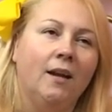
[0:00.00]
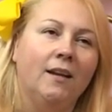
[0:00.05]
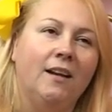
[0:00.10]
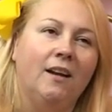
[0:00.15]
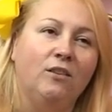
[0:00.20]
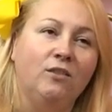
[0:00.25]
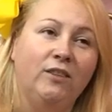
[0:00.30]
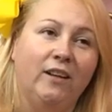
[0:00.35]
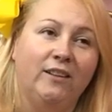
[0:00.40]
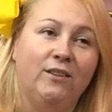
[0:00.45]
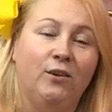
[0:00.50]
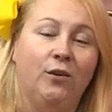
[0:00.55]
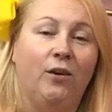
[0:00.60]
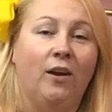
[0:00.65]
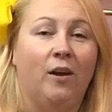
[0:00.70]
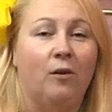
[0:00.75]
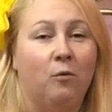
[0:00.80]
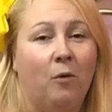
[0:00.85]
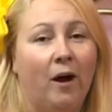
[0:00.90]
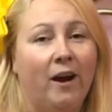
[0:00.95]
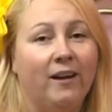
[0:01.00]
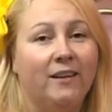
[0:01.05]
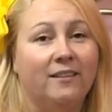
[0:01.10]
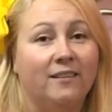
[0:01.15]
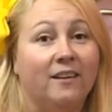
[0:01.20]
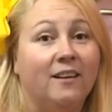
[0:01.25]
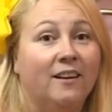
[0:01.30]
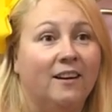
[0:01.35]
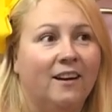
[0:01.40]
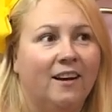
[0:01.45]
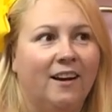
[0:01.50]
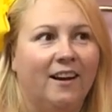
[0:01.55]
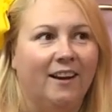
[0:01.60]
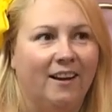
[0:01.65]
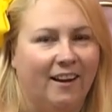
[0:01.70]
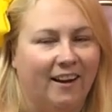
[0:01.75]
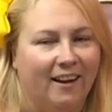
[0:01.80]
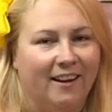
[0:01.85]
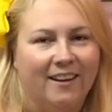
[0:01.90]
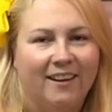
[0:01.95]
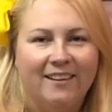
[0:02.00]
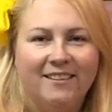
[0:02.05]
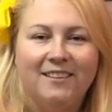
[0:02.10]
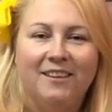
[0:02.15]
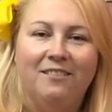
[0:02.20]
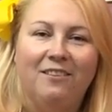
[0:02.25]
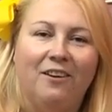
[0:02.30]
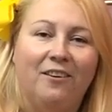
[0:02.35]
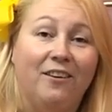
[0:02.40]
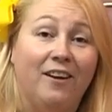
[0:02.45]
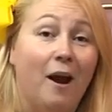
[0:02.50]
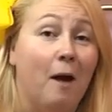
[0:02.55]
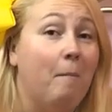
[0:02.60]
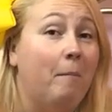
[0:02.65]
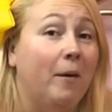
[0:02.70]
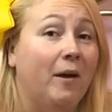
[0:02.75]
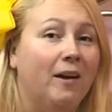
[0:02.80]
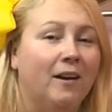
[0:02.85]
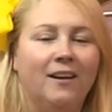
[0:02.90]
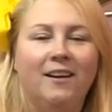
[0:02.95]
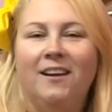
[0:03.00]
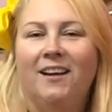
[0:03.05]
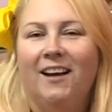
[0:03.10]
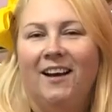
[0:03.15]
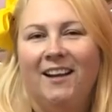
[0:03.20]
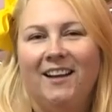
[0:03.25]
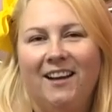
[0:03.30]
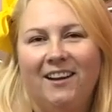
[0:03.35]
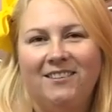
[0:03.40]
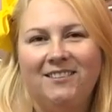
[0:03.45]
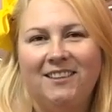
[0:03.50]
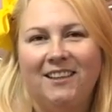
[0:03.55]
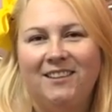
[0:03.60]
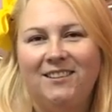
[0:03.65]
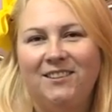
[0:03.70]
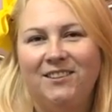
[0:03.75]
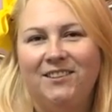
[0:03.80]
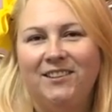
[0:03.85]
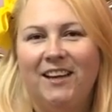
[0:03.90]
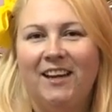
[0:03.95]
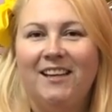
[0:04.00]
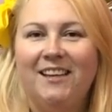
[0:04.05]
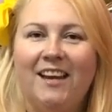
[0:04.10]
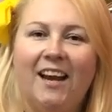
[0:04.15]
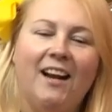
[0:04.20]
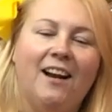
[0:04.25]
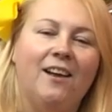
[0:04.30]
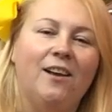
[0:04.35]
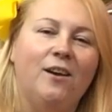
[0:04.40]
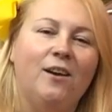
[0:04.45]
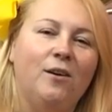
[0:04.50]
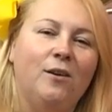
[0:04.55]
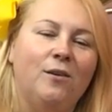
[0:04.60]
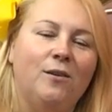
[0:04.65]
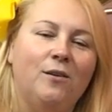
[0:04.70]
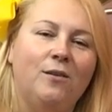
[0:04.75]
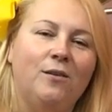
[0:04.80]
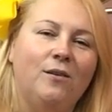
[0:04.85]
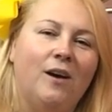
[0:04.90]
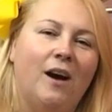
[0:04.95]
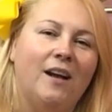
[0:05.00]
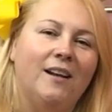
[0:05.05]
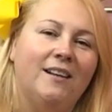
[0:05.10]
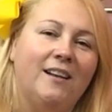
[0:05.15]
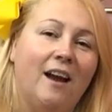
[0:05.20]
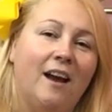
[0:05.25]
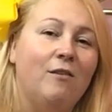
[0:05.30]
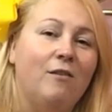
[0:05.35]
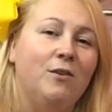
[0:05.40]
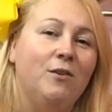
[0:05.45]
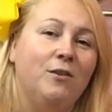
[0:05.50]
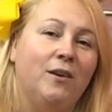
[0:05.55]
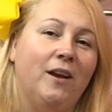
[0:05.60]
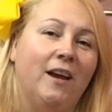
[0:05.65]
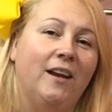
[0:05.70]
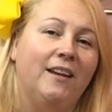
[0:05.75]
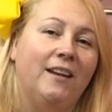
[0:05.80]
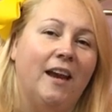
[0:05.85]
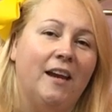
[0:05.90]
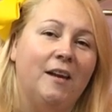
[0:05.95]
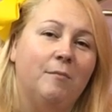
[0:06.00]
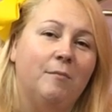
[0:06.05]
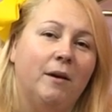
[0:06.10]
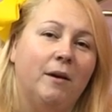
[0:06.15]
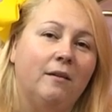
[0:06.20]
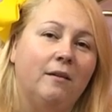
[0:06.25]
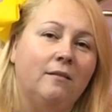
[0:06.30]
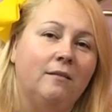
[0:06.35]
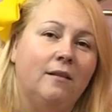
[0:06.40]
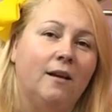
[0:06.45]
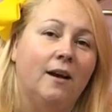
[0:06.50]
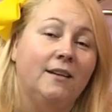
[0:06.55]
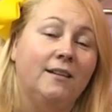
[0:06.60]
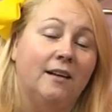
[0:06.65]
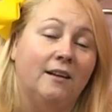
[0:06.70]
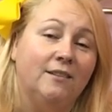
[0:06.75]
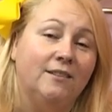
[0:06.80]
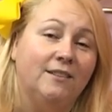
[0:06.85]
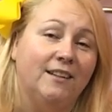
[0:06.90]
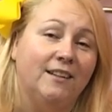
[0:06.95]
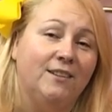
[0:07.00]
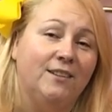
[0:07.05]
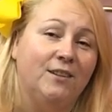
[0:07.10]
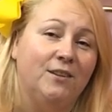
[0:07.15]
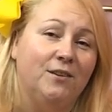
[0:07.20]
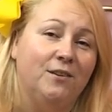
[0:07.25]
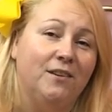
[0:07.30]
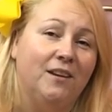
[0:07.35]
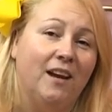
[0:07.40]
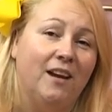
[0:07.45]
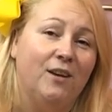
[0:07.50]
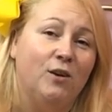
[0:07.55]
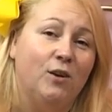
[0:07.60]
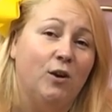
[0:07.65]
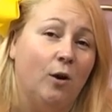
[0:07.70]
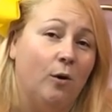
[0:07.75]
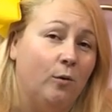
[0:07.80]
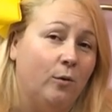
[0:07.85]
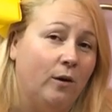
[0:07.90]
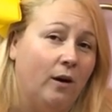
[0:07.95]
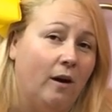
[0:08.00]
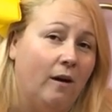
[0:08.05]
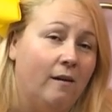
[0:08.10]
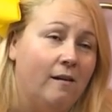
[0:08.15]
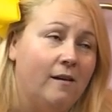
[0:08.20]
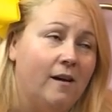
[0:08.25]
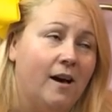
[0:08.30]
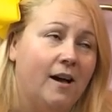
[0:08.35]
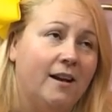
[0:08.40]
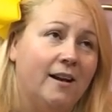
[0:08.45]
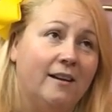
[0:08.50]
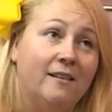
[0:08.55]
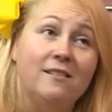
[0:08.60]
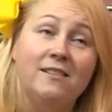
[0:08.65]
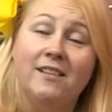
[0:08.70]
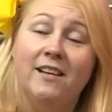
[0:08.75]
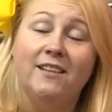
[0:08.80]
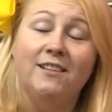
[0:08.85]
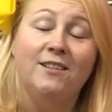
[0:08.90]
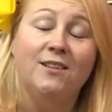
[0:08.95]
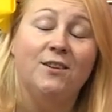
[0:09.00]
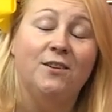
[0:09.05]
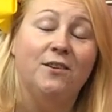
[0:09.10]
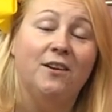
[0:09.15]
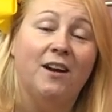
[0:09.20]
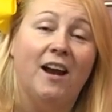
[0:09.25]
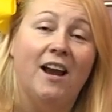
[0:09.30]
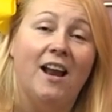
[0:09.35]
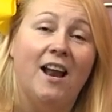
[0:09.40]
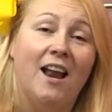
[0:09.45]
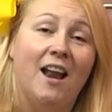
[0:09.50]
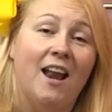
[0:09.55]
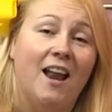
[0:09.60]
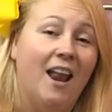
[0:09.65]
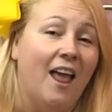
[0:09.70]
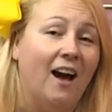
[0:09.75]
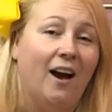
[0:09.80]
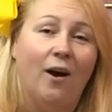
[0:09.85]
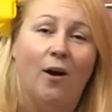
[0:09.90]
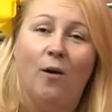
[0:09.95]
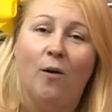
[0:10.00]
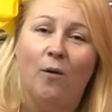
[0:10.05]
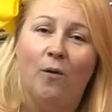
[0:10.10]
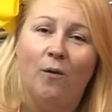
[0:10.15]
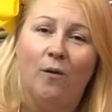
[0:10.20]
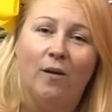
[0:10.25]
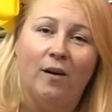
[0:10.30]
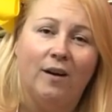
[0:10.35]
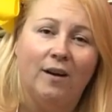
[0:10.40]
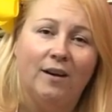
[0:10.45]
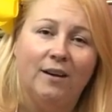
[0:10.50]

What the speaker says: Adelesexyuk White, again, let's keep going up. Adelesexyuk Yellow, Adelesexyuk Gamer, Adelesexyuk Yoga, Adelesexyuk Lego.